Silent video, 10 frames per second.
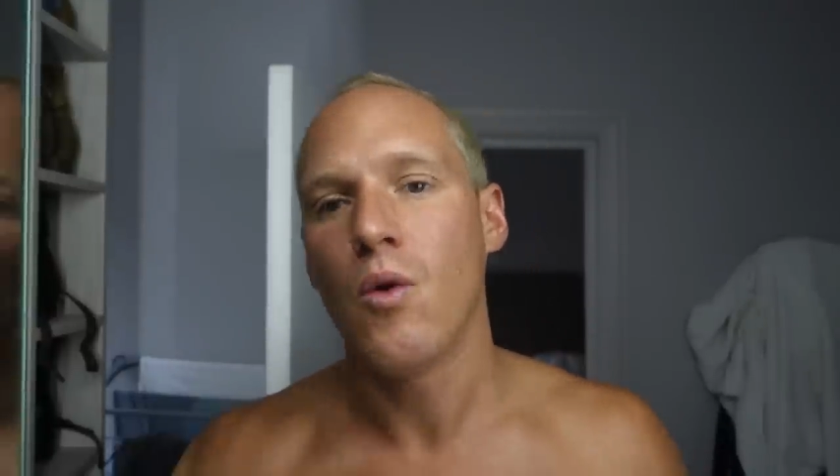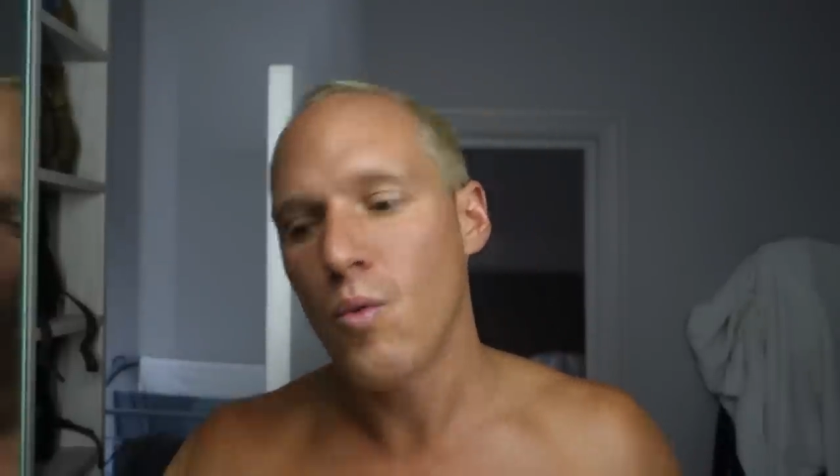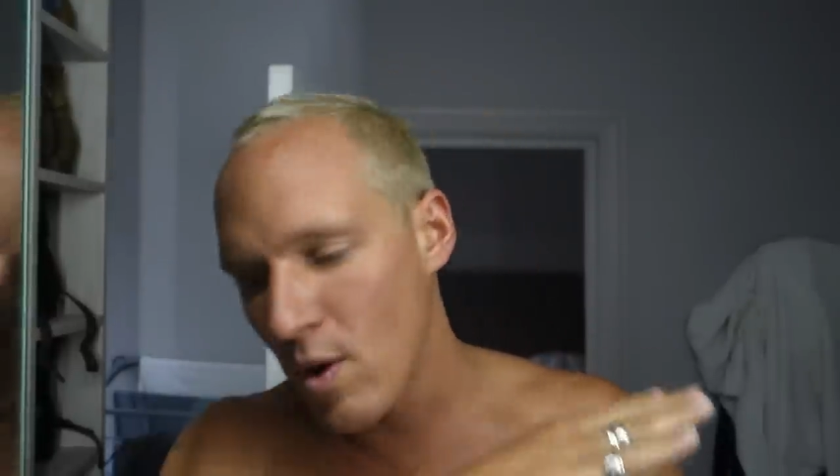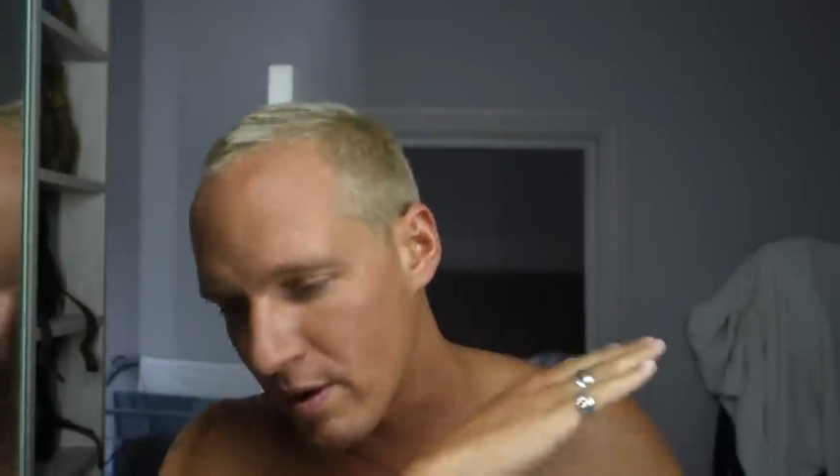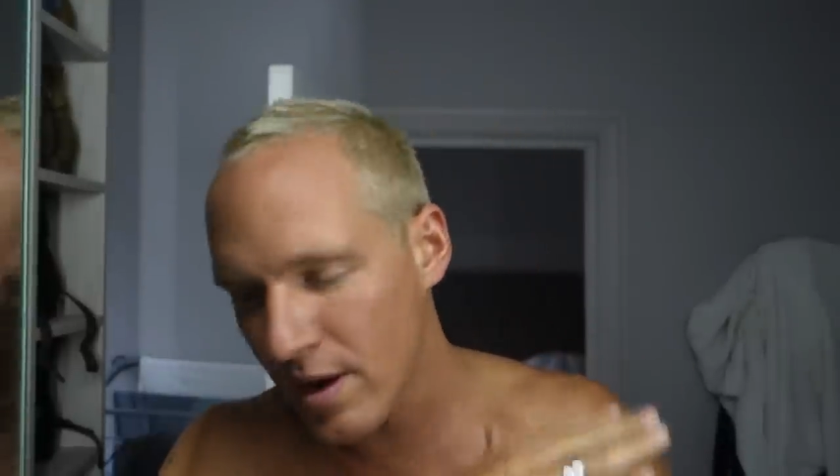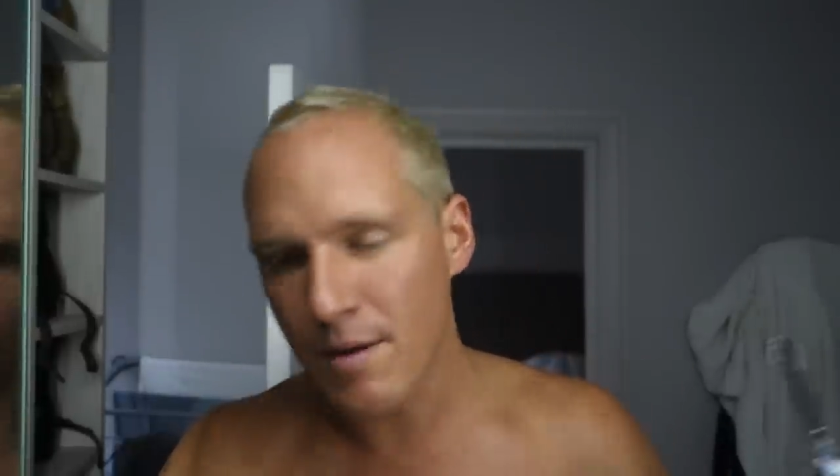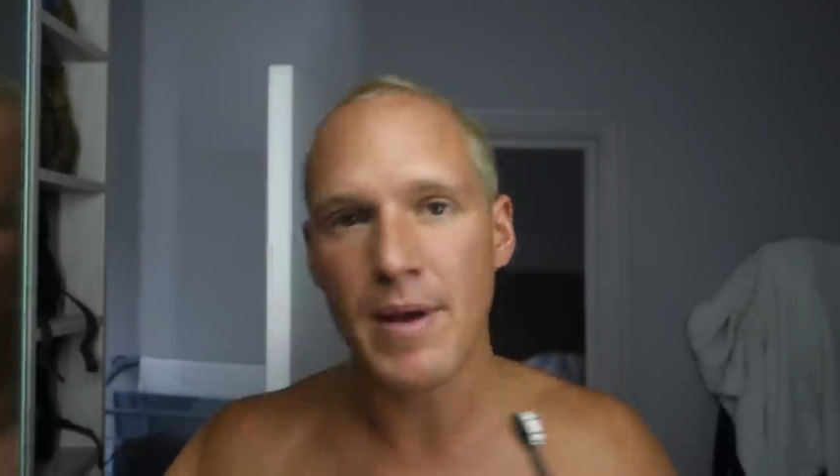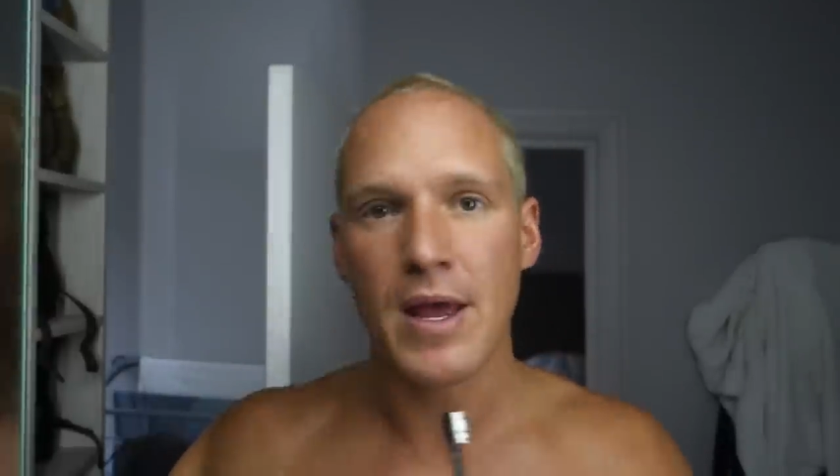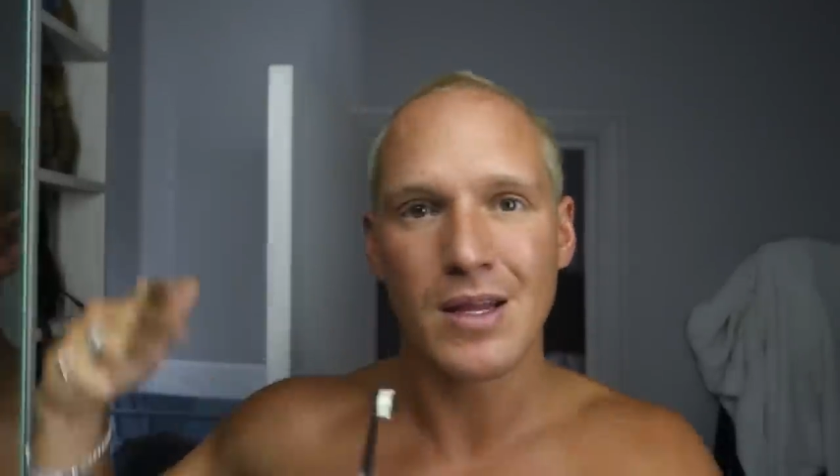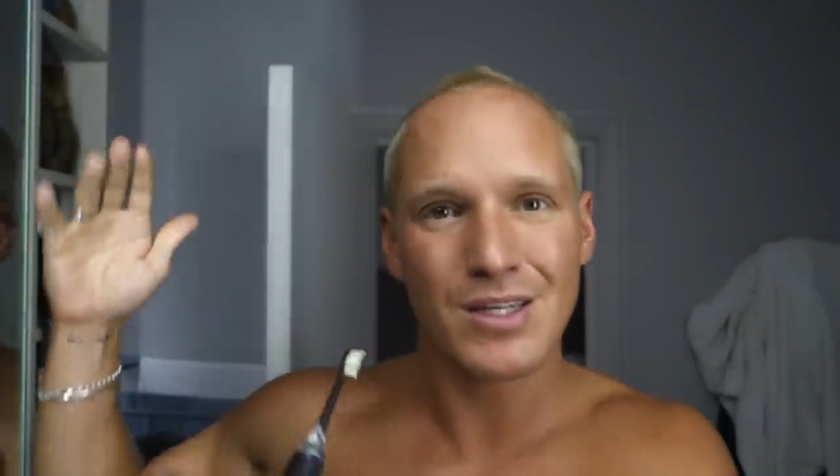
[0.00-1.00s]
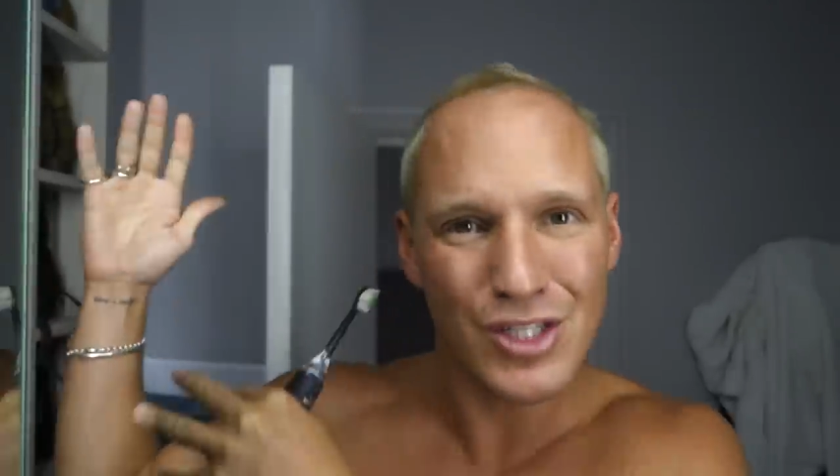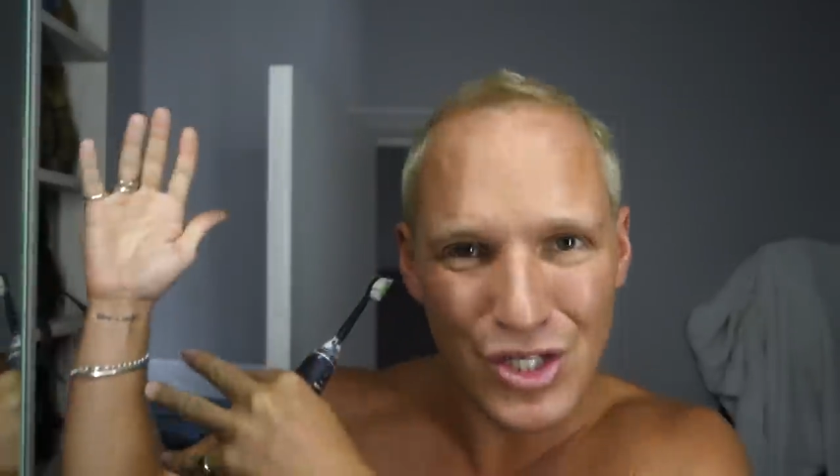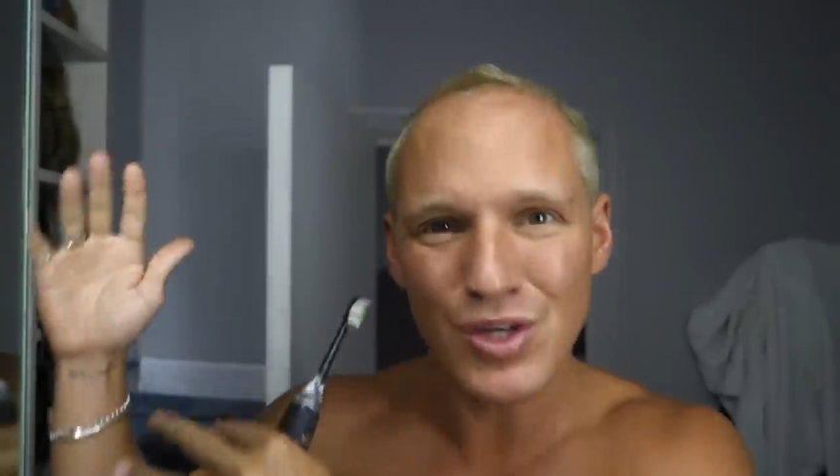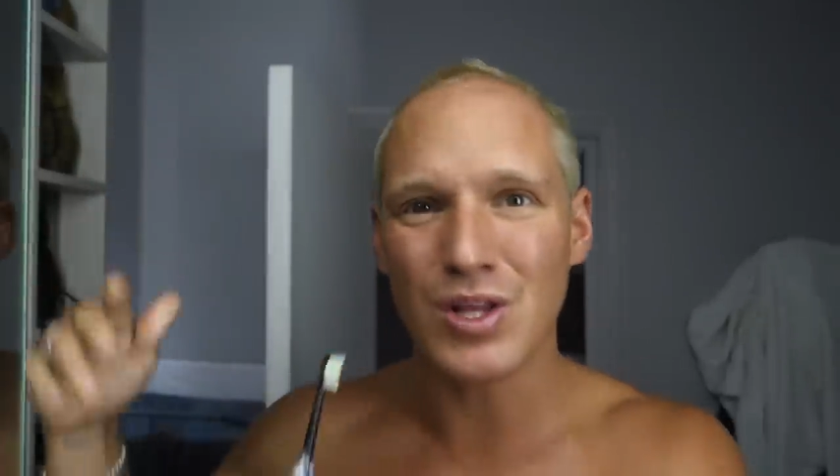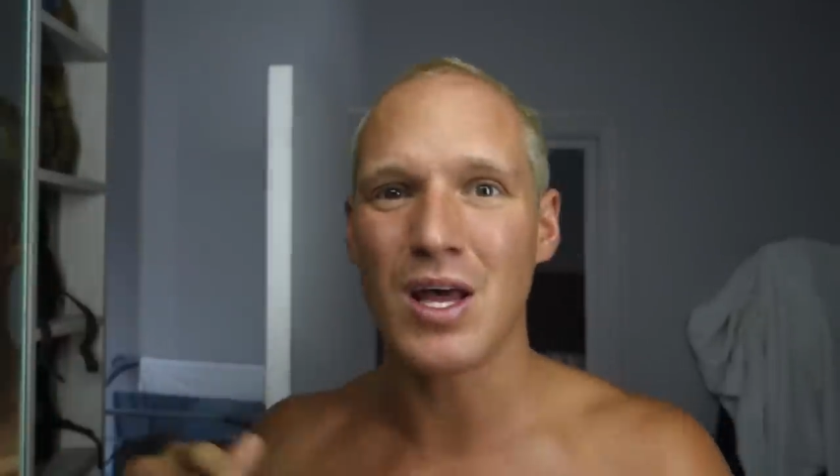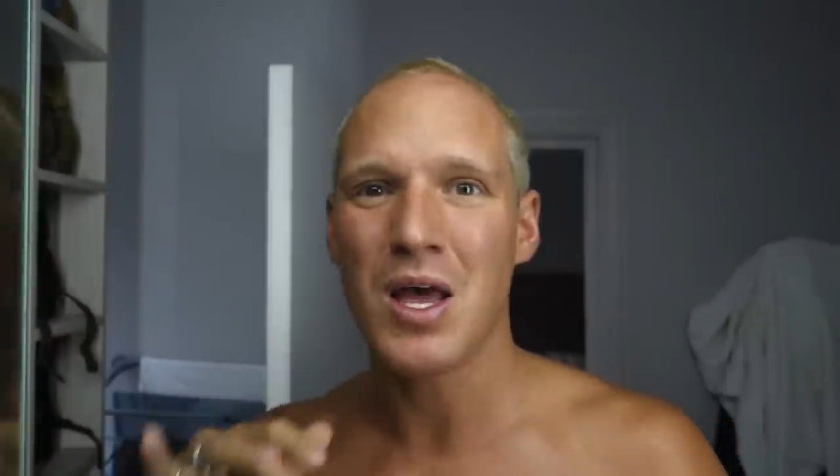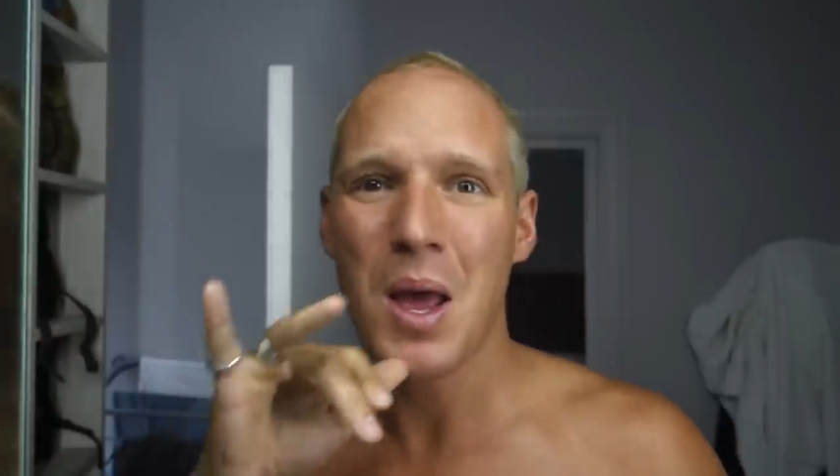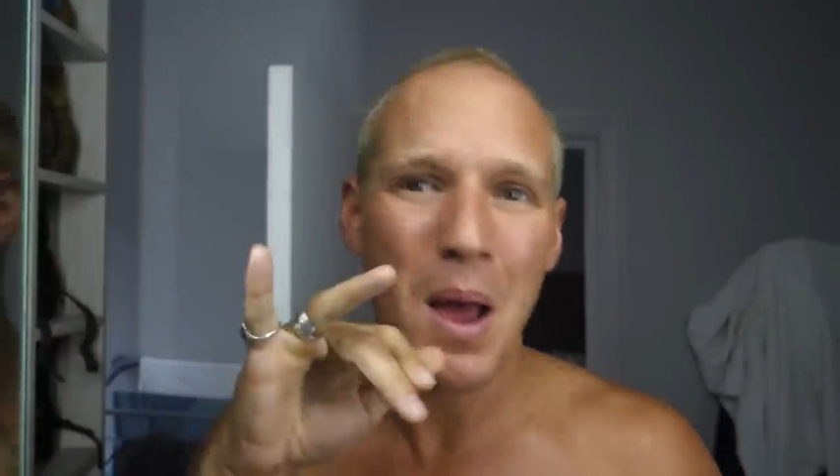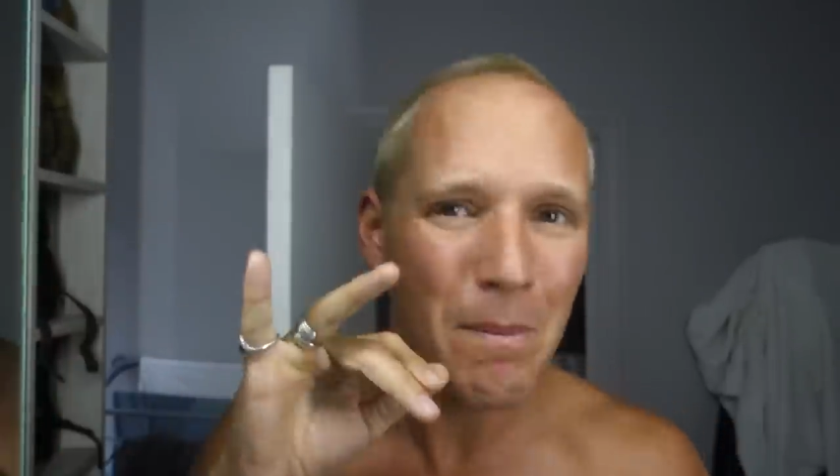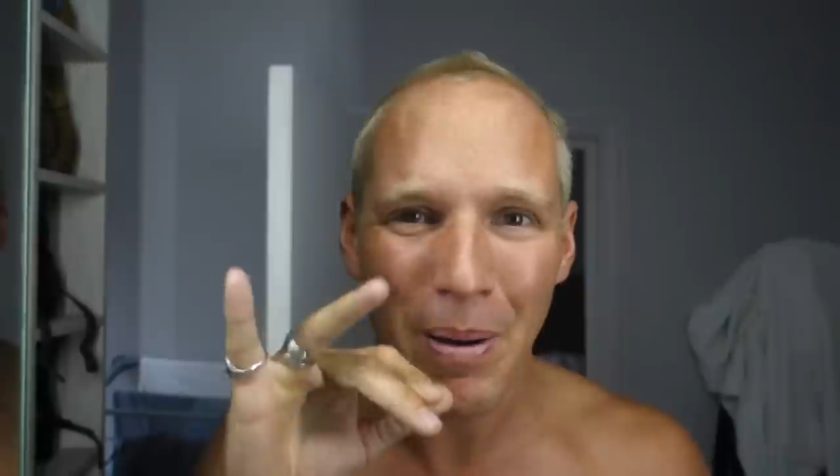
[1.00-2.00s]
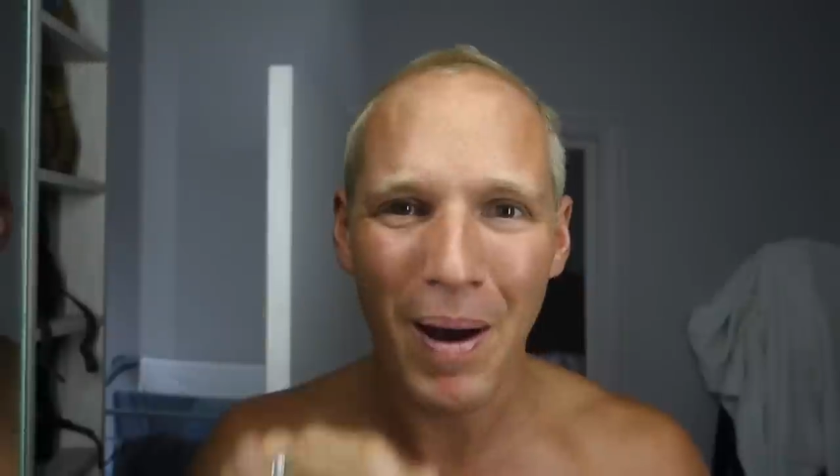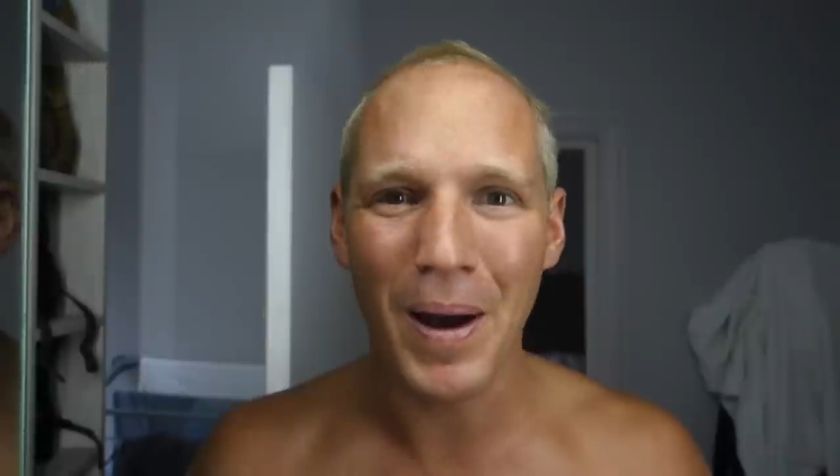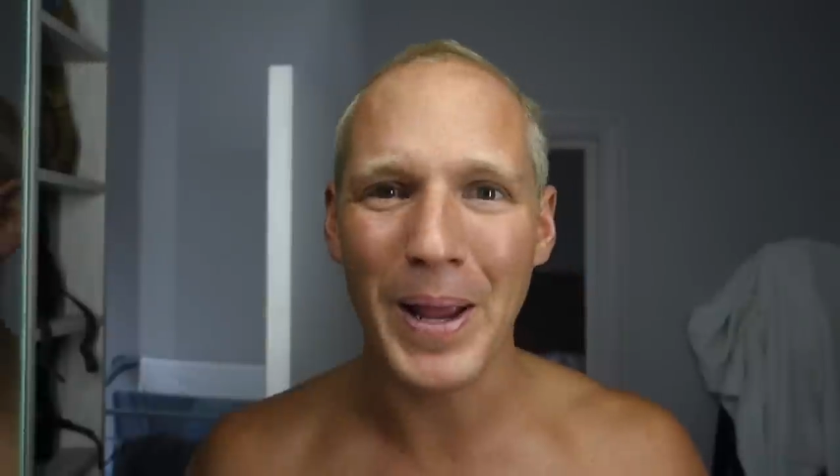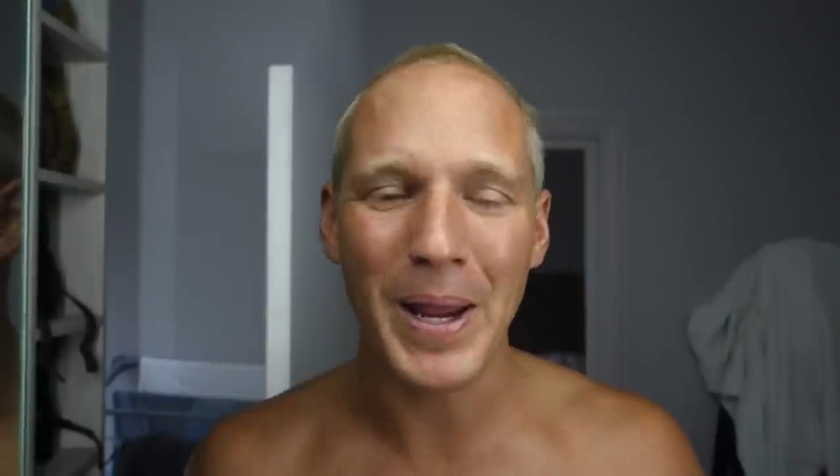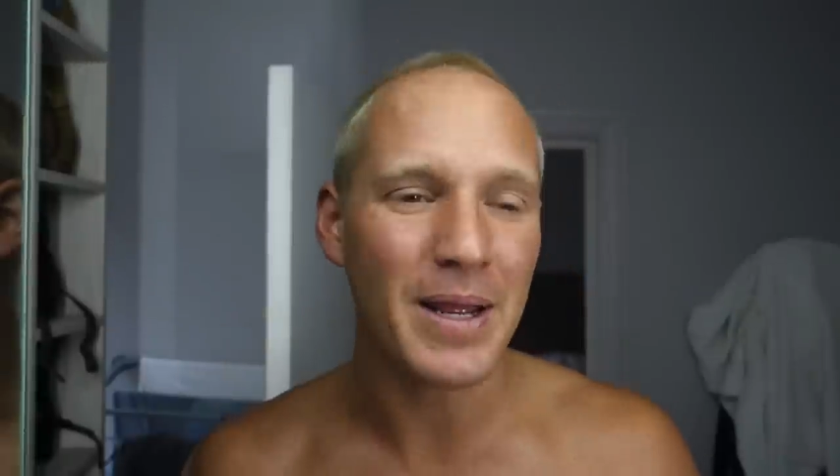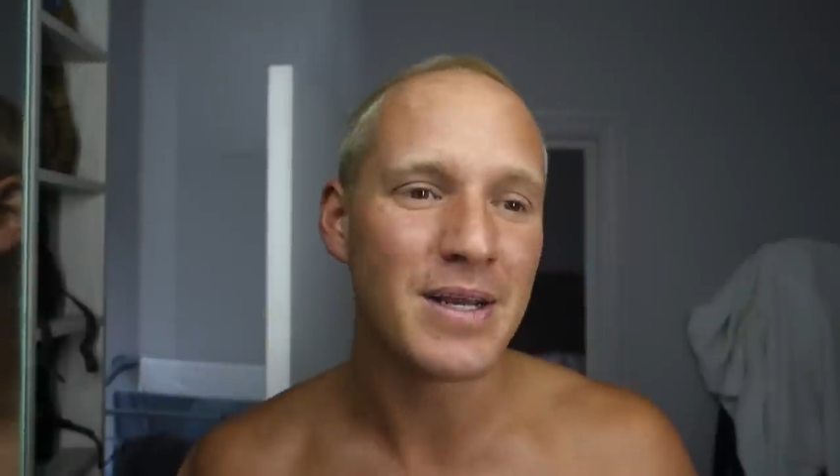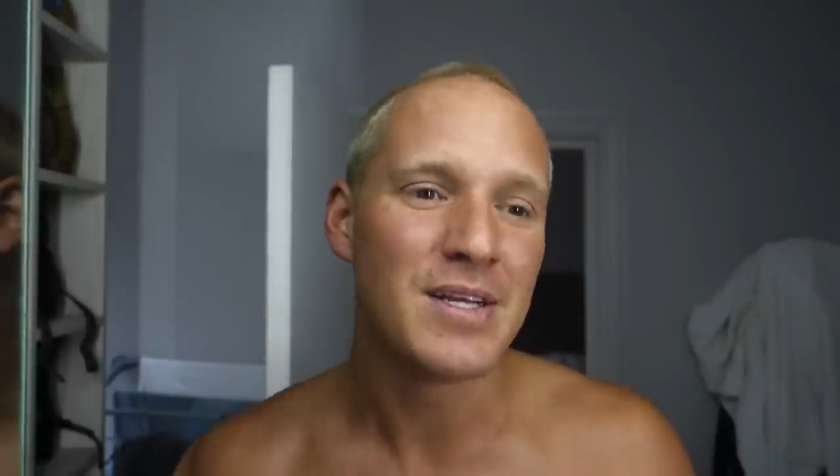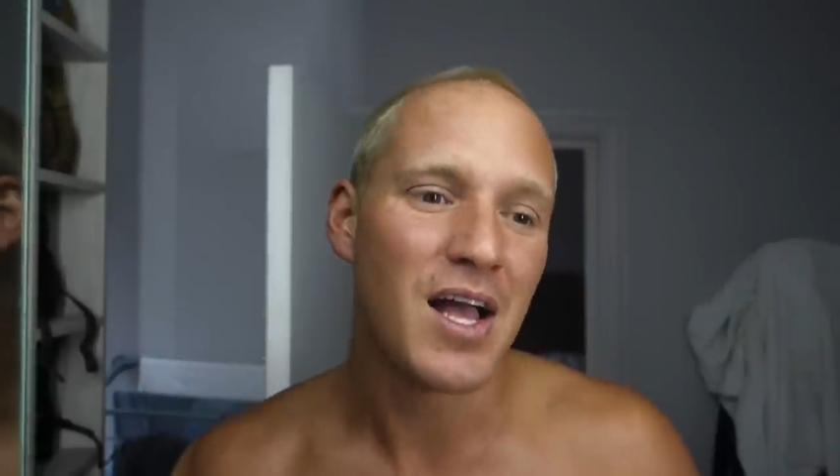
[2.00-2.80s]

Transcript: Welcome to the party.